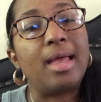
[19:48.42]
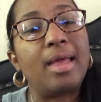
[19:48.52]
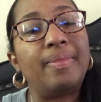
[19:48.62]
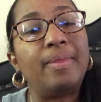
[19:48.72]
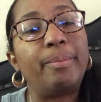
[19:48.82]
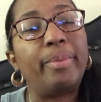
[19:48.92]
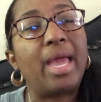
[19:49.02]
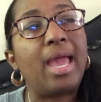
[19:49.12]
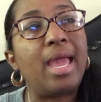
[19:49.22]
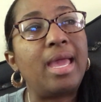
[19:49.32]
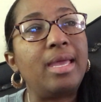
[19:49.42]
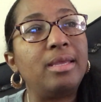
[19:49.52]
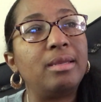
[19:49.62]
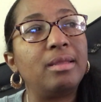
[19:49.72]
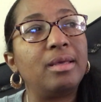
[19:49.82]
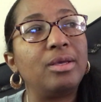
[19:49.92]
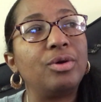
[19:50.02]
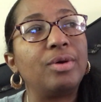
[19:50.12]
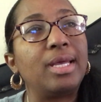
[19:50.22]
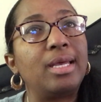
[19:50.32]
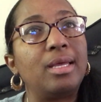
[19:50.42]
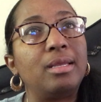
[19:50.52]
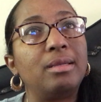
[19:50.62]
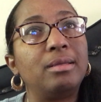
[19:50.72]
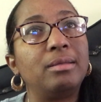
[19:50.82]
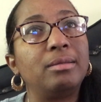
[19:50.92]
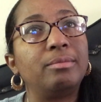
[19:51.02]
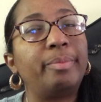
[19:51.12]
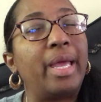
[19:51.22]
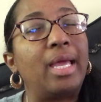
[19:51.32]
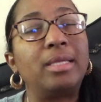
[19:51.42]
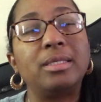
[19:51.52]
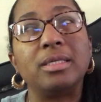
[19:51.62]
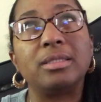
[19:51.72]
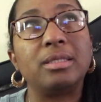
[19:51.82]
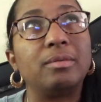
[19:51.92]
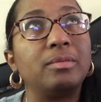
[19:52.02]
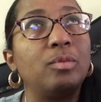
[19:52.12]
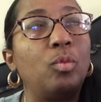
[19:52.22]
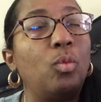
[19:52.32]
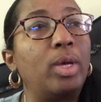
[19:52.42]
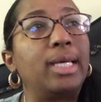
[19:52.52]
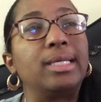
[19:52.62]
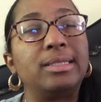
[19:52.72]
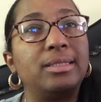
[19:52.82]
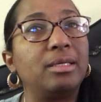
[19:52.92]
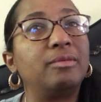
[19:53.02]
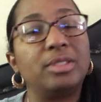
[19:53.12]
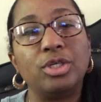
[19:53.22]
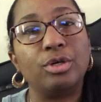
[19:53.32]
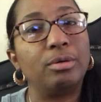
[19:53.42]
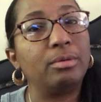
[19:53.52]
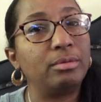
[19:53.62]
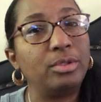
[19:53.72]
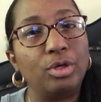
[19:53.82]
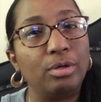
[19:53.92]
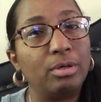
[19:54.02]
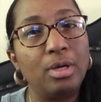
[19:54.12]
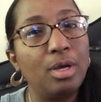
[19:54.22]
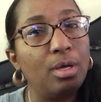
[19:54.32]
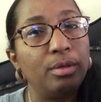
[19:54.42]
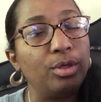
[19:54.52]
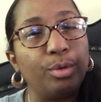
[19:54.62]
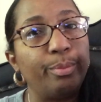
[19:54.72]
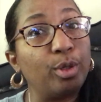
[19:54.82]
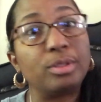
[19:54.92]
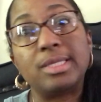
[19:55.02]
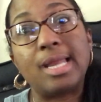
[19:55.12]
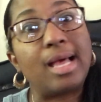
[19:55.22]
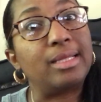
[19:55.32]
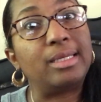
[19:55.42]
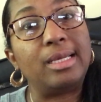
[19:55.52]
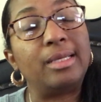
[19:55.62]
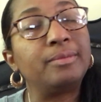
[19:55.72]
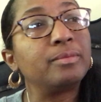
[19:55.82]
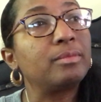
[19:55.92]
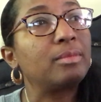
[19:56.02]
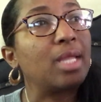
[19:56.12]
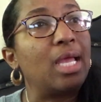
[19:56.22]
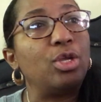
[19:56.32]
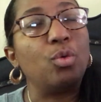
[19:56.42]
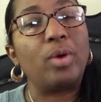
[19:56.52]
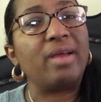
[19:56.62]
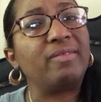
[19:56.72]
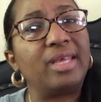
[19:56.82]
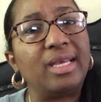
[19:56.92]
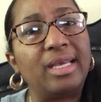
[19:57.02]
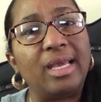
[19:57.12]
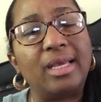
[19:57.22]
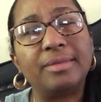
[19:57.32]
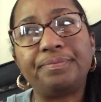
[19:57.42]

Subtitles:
And the pain that you're in, pain does some wicked stuff to your personality and your way of thinking.